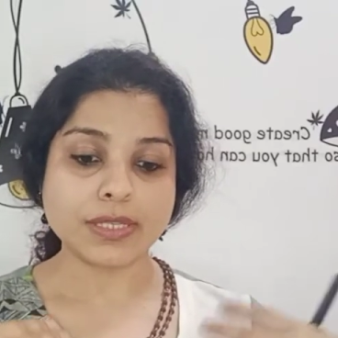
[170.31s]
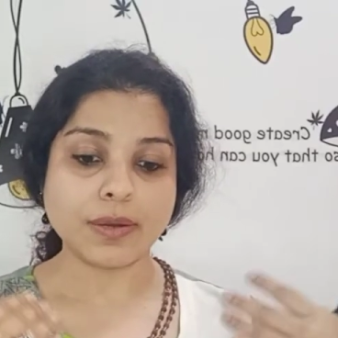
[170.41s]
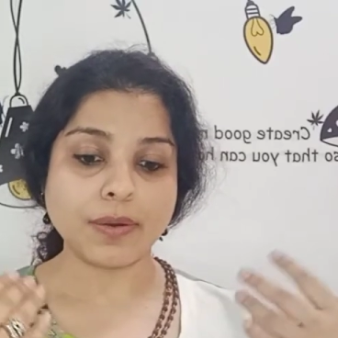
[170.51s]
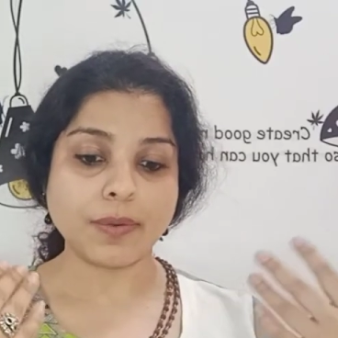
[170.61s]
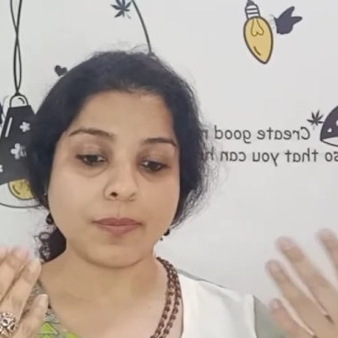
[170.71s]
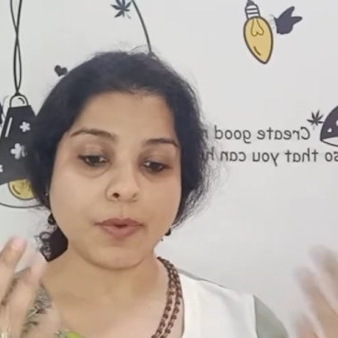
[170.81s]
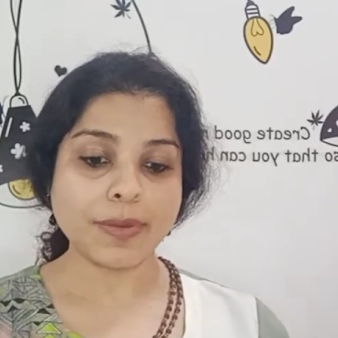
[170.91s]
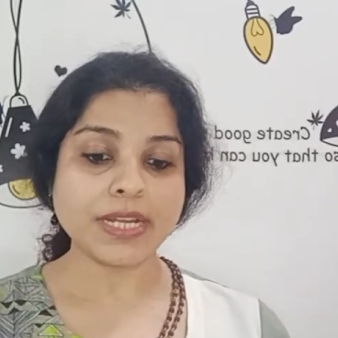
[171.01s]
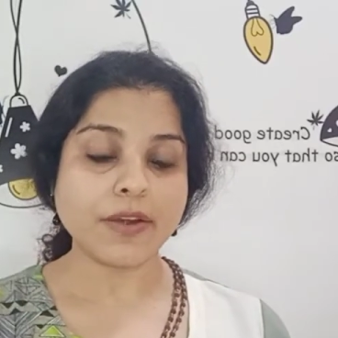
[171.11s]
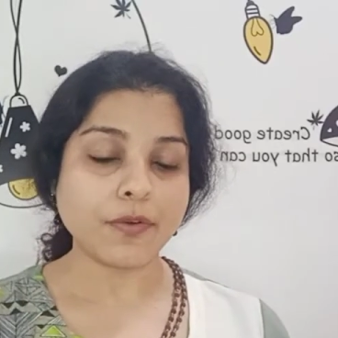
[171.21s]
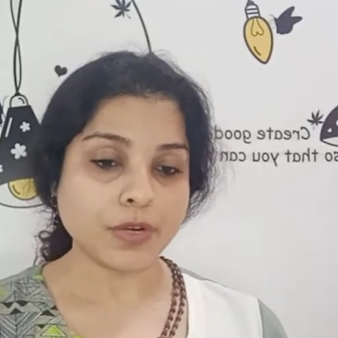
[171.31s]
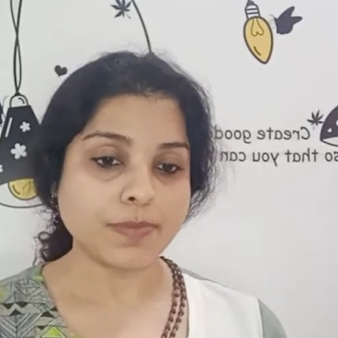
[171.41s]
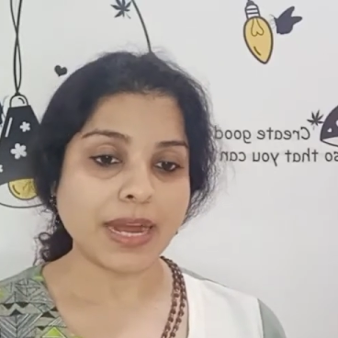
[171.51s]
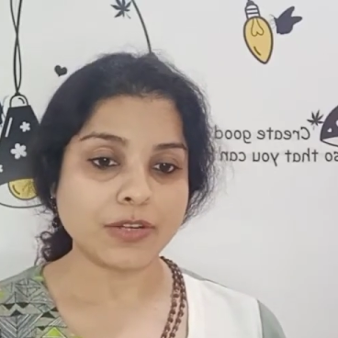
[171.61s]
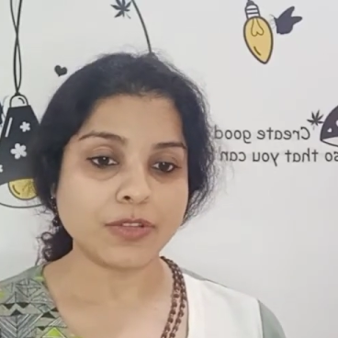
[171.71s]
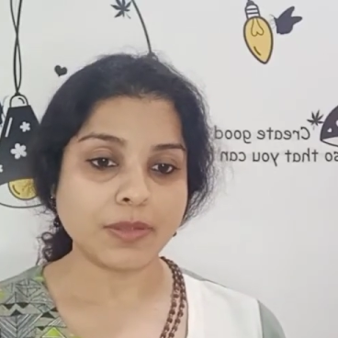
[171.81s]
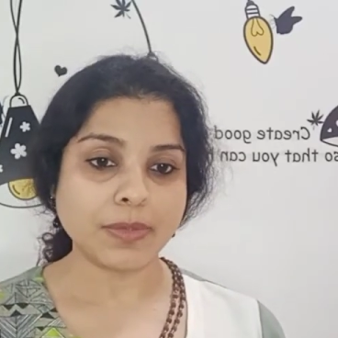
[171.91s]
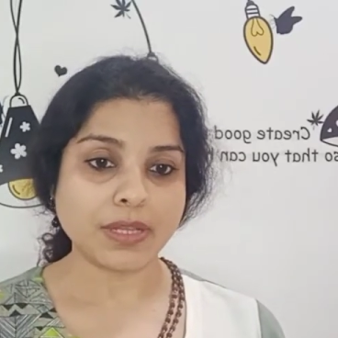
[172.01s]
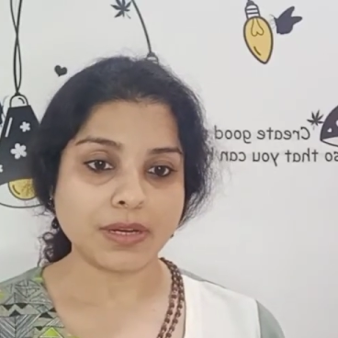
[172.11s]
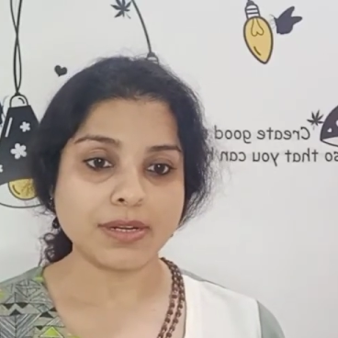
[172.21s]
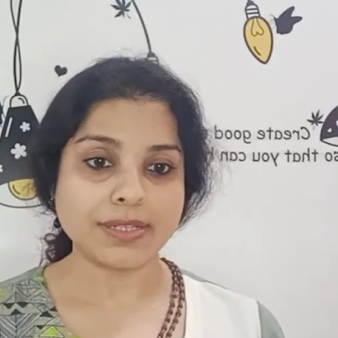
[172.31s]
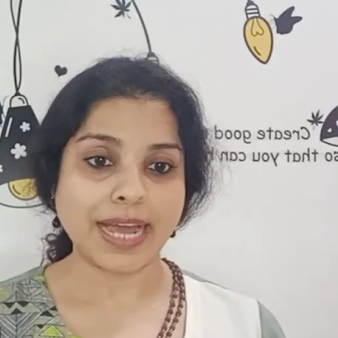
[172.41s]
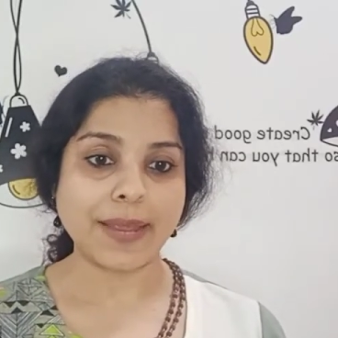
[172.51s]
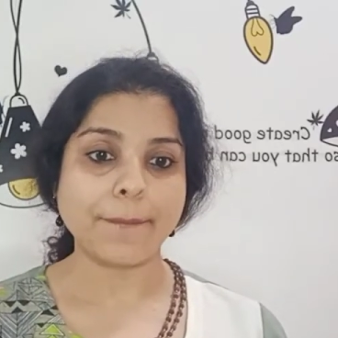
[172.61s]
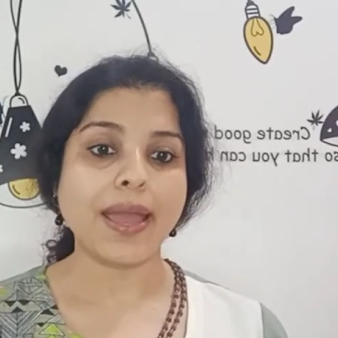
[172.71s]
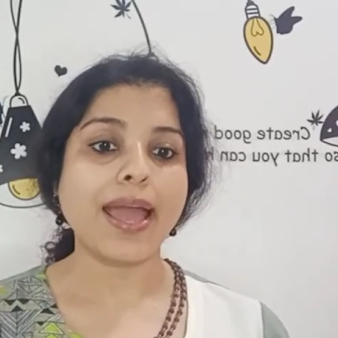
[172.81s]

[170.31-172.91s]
The moment I wrote back to them the third time,